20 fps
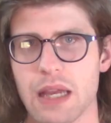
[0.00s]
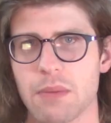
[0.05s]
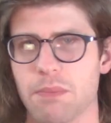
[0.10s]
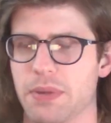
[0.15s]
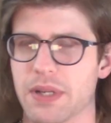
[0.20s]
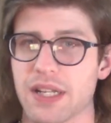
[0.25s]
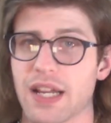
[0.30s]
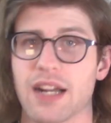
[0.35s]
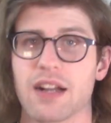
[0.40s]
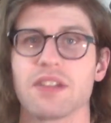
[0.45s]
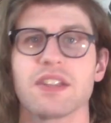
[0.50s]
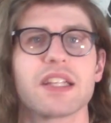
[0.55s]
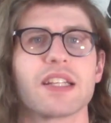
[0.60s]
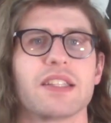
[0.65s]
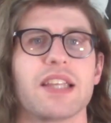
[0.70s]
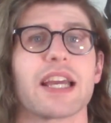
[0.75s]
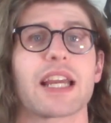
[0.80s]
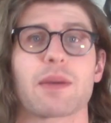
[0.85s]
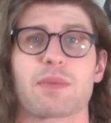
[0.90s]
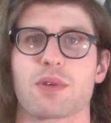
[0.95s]
But I don't need
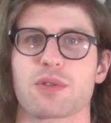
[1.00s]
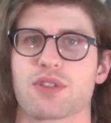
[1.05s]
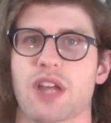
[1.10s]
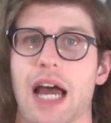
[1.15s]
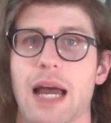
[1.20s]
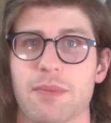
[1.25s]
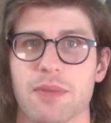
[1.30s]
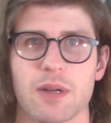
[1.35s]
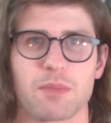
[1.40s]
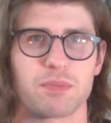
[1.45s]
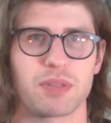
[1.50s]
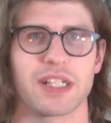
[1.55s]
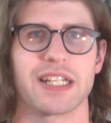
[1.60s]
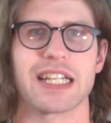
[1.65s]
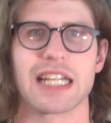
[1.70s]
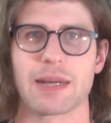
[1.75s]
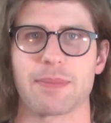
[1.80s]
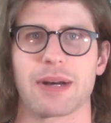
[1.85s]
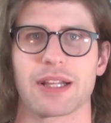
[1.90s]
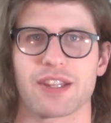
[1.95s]
to take up your time
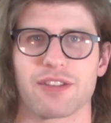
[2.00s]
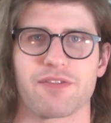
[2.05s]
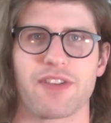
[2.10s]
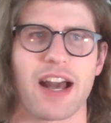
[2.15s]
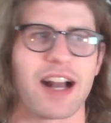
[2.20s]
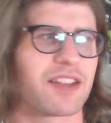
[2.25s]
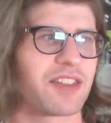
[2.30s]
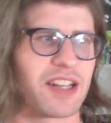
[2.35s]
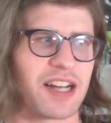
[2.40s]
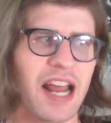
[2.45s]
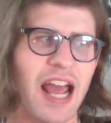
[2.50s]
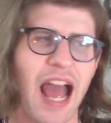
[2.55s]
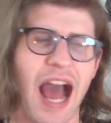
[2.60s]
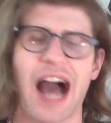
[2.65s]
complaining about the fact that